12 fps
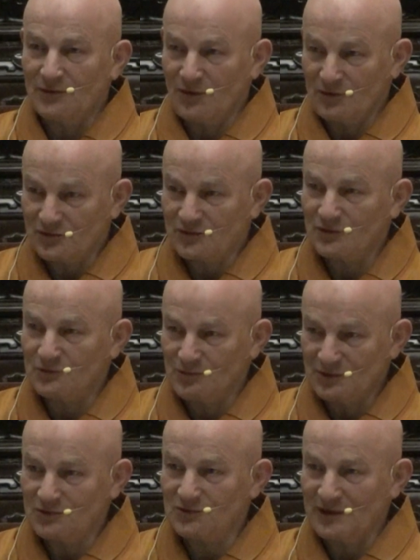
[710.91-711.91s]
also
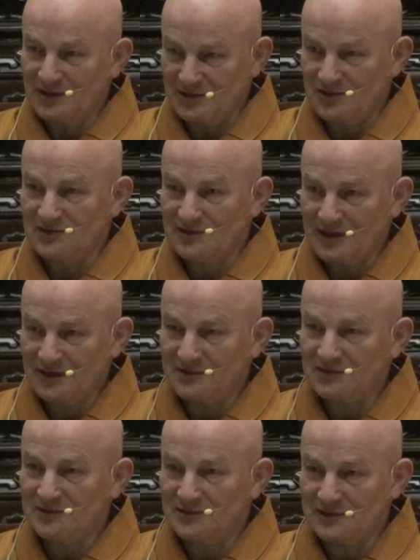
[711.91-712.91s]
want to
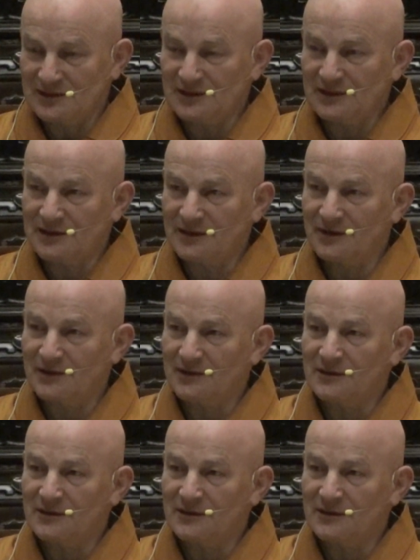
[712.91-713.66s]
understand the uh,